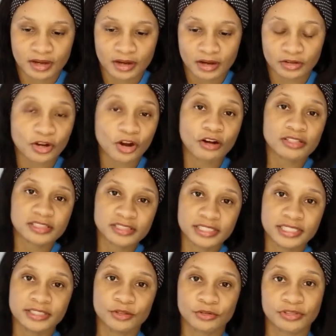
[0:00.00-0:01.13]
a car
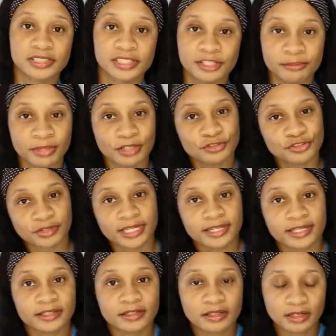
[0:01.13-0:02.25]
seat or seat belt training.